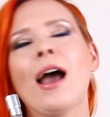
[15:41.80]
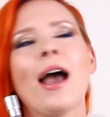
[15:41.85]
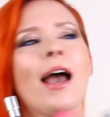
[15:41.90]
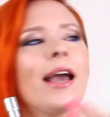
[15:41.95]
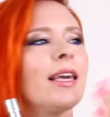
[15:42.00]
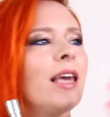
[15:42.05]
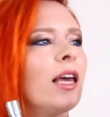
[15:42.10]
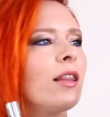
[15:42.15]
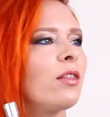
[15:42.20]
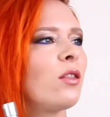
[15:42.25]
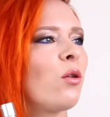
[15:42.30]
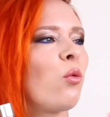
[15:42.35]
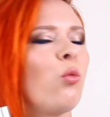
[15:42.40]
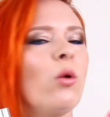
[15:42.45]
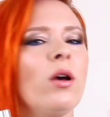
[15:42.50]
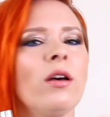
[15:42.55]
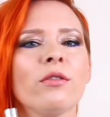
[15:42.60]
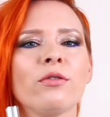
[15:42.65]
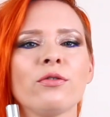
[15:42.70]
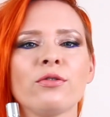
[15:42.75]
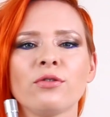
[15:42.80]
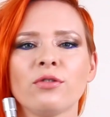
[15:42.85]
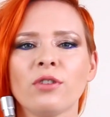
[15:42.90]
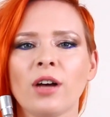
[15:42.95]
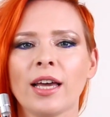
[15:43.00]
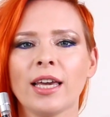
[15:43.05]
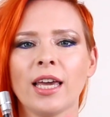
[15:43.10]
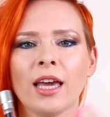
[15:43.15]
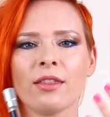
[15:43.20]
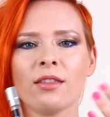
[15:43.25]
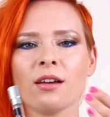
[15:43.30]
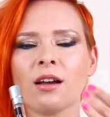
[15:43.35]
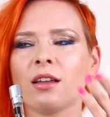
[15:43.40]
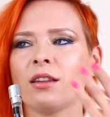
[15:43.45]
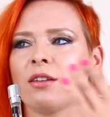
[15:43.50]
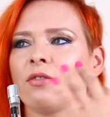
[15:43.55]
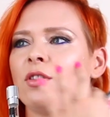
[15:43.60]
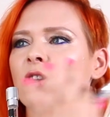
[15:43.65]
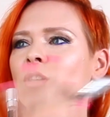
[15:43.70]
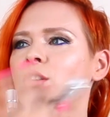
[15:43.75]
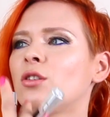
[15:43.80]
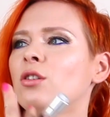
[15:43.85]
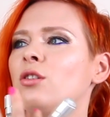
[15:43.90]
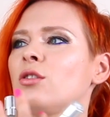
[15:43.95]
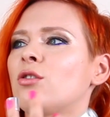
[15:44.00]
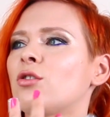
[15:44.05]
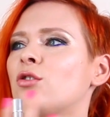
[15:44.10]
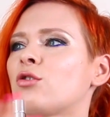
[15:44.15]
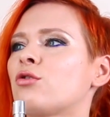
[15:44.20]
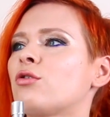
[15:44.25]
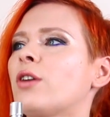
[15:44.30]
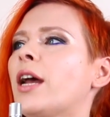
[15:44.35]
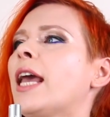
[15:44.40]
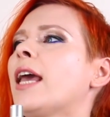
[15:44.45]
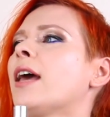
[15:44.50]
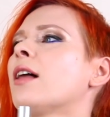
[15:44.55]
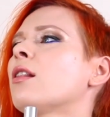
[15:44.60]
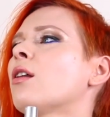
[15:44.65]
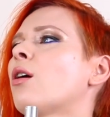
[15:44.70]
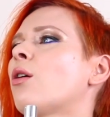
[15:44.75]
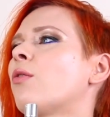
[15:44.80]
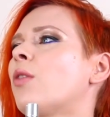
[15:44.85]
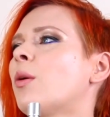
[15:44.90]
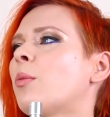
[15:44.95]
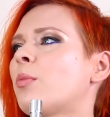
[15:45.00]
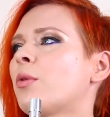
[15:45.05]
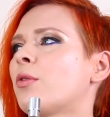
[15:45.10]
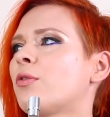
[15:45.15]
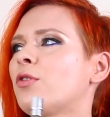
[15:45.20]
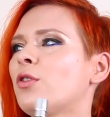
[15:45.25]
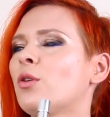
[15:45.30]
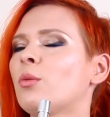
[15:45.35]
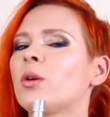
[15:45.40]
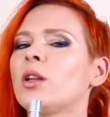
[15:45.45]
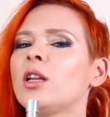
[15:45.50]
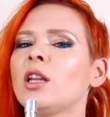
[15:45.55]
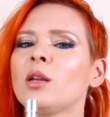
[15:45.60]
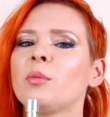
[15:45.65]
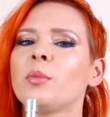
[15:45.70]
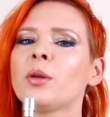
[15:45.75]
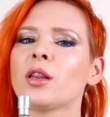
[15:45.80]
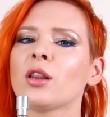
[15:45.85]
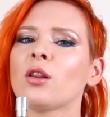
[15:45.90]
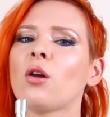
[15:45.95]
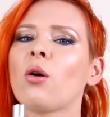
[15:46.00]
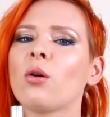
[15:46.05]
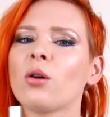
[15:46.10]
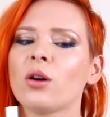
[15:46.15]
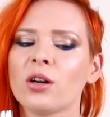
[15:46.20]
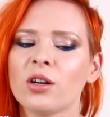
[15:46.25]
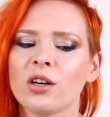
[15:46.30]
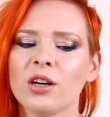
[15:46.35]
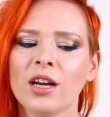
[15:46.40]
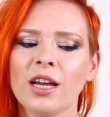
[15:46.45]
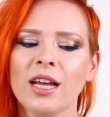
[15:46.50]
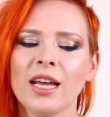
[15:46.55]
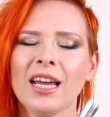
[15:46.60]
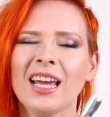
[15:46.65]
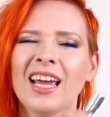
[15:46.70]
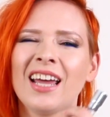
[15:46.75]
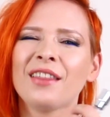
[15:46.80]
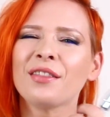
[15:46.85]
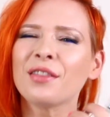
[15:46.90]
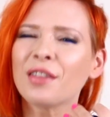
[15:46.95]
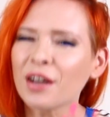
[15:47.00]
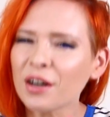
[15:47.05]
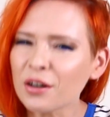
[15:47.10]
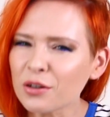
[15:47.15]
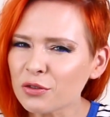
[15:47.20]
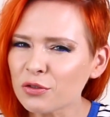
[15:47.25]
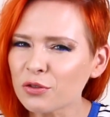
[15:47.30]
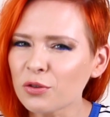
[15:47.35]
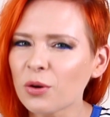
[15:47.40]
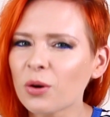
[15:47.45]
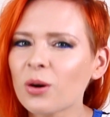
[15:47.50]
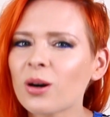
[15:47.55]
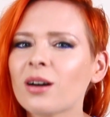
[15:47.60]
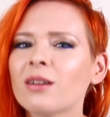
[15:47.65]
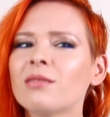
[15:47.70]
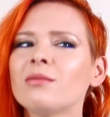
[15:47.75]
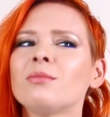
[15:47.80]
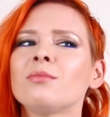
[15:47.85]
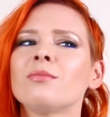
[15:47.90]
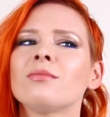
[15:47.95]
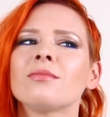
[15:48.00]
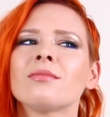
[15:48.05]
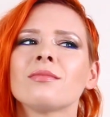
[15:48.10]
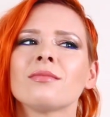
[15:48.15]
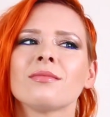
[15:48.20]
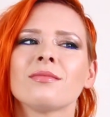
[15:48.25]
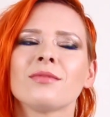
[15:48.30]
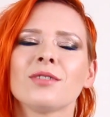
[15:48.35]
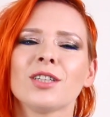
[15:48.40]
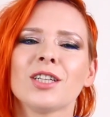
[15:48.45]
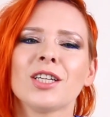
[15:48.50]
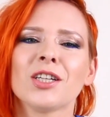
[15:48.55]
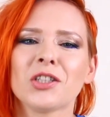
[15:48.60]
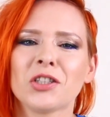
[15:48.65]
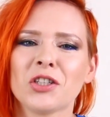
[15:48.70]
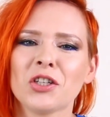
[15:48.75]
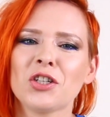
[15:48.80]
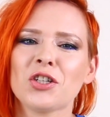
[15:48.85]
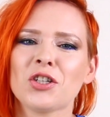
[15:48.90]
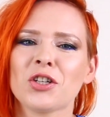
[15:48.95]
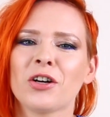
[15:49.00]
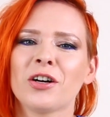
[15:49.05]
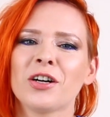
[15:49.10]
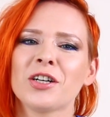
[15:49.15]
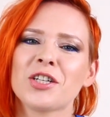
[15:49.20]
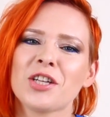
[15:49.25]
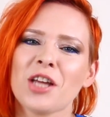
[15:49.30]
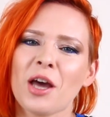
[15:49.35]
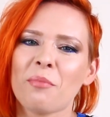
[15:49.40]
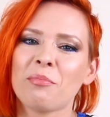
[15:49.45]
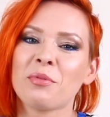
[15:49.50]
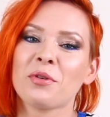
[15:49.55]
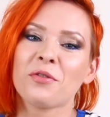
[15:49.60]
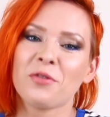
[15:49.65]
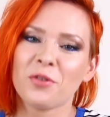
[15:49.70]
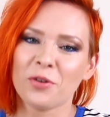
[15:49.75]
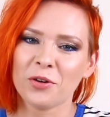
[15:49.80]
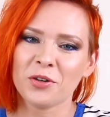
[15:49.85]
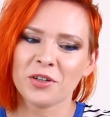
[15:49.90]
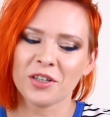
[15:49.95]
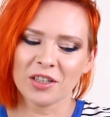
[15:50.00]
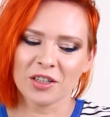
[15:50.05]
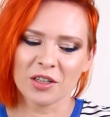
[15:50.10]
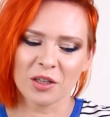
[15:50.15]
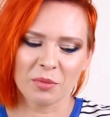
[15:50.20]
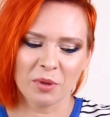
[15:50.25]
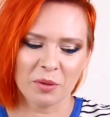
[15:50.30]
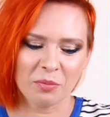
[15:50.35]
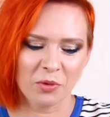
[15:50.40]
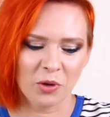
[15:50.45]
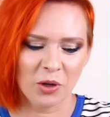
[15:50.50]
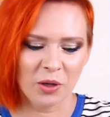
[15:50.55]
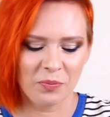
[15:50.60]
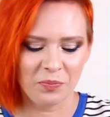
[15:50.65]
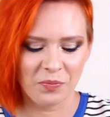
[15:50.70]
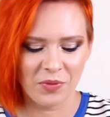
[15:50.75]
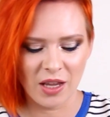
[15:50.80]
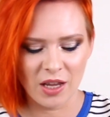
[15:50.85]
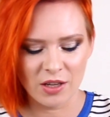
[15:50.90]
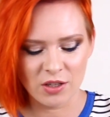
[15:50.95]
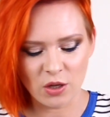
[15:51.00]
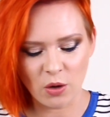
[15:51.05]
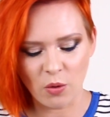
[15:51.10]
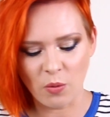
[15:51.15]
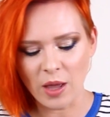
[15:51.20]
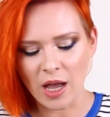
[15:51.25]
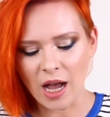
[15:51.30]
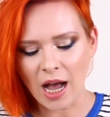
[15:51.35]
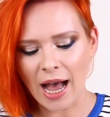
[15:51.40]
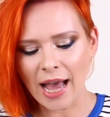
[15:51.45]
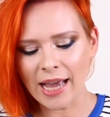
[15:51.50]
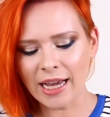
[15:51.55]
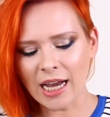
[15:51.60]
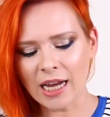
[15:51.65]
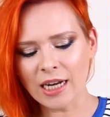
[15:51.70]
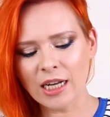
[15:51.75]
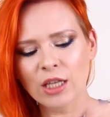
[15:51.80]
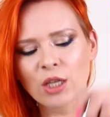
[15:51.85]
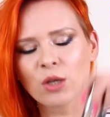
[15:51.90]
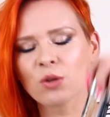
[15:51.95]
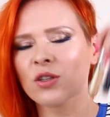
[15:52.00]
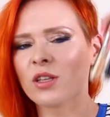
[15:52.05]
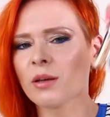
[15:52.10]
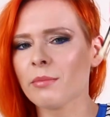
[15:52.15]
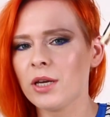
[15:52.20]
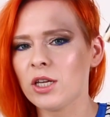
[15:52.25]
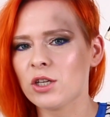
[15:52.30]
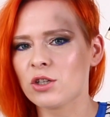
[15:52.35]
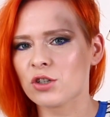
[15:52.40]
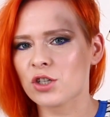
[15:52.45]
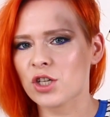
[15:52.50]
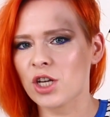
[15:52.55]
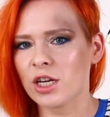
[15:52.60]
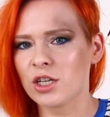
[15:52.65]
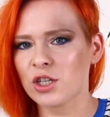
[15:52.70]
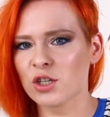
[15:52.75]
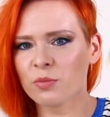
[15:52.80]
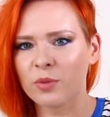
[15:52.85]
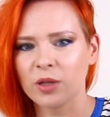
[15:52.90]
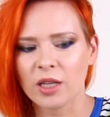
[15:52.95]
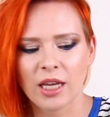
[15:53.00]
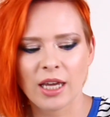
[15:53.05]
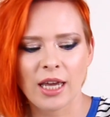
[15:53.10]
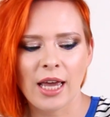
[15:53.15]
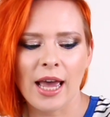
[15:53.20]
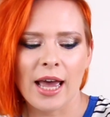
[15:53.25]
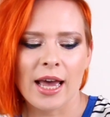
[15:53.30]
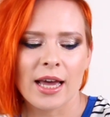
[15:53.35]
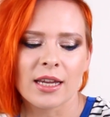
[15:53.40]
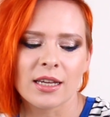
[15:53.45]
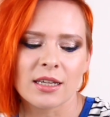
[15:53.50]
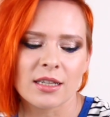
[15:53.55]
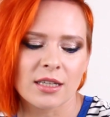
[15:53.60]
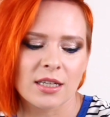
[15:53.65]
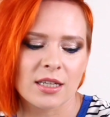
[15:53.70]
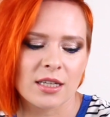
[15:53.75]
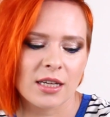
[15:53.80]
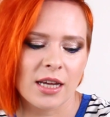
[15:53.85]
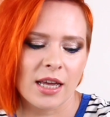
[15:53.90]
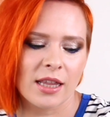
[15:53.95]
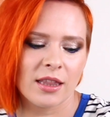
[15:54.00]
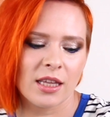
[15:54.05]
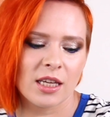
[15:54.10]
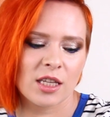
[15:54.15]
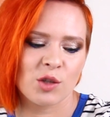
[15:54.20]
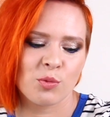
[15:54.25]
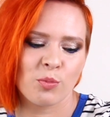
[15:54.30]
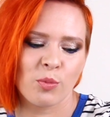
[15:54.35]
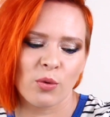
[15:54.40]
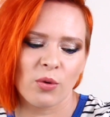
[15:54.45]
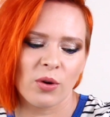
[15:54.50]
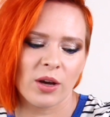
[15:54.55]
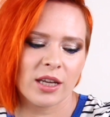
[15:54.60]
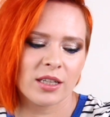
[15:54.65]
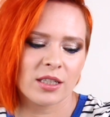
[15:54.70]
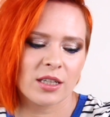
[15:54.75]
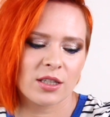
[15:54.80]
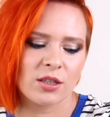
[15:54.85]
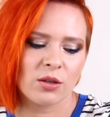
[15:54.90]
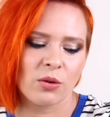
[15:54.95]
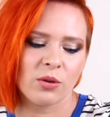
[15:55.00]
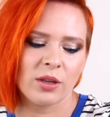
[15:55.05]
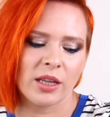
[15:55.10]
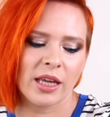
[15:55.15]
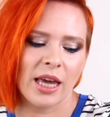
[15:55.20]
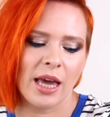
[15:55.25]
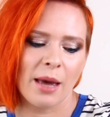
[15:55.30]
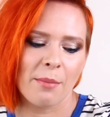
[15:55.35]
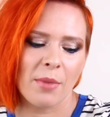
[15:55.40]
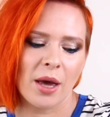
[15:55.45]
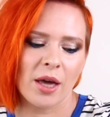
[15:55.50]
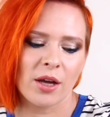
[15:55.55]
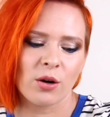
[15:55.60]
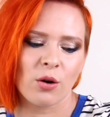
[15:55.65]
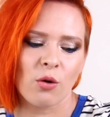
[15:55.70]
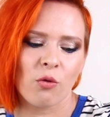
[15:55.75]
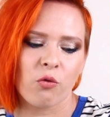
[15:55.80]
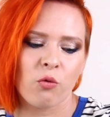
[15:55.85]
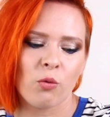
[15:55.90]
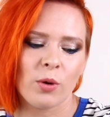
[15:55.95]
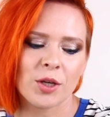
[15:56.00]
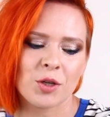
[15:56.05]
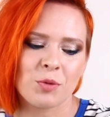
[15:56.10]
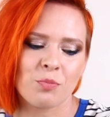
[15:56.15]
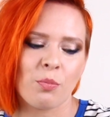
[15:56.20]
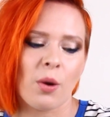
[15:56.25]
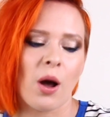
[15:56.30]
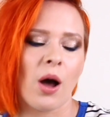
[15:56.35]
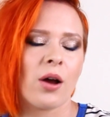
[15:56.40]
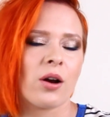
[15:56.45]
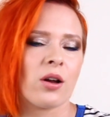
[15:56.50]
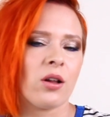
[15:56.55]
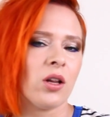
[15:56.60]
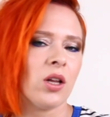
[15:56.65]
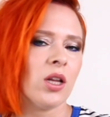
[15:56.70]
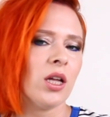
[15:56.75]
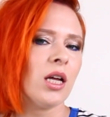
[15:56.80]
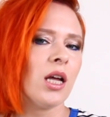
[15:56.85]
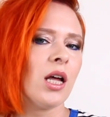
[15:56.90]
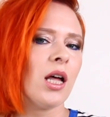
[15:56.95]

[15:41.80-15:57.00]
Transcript: I get the whiff, I get the kind of the trail of the perfume a little bit longer, and therefore, guilty as charged, I prefer it a little bit more. So I kind of use them interchangeably, and at this point, it's only a matter of which bottle